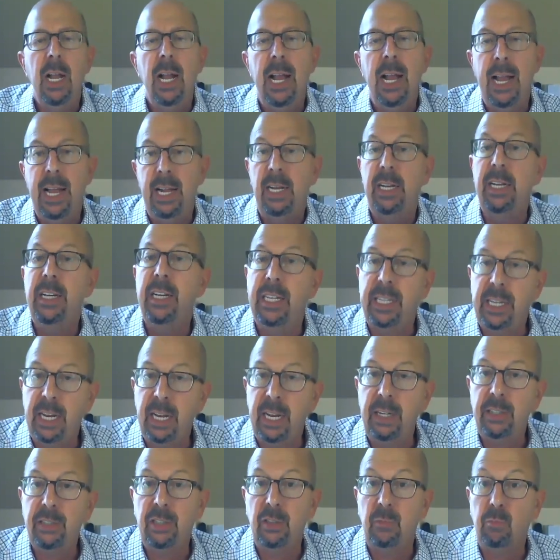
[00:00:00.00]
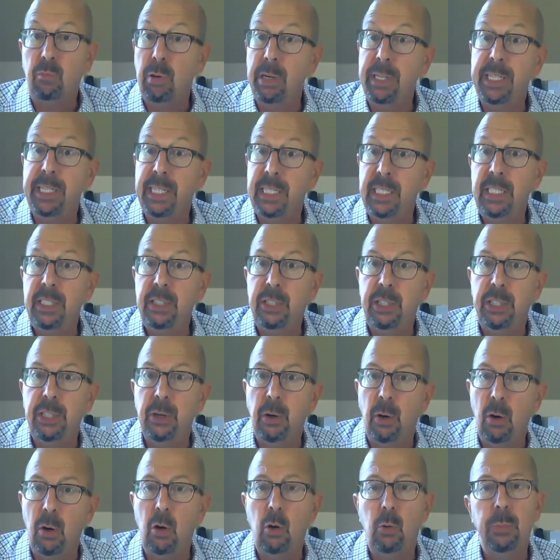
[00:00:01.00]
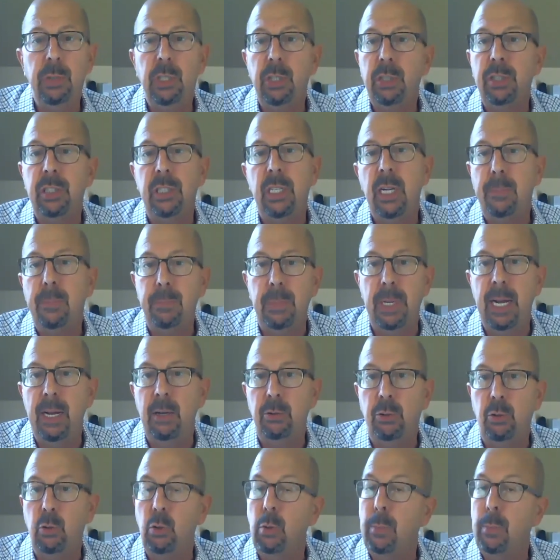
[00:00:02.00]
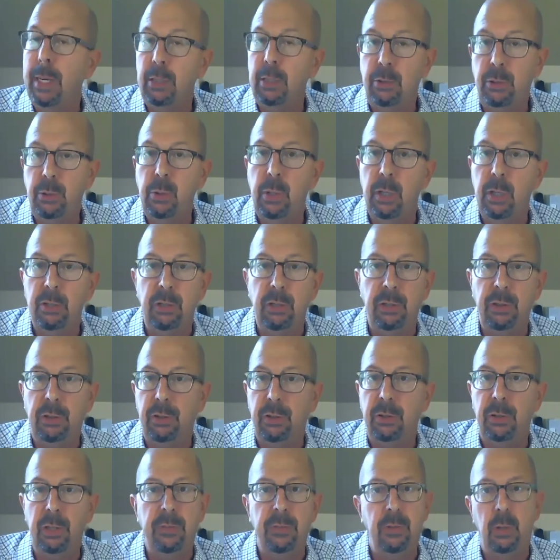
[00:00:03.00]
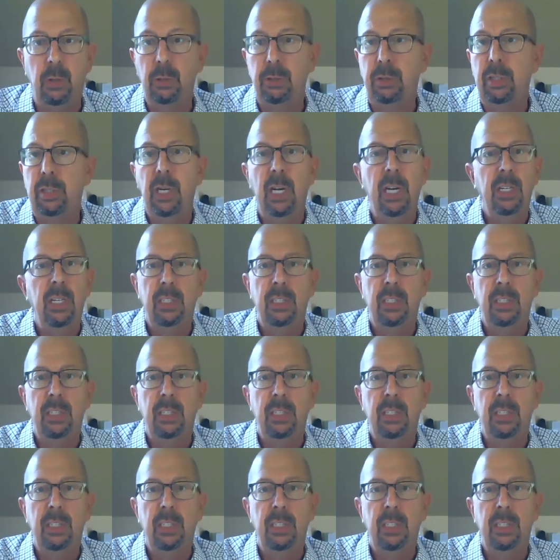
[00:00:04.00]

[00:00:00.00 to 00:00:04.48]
And in the case of bringing it into your home, they're stepped down to about 230 volts.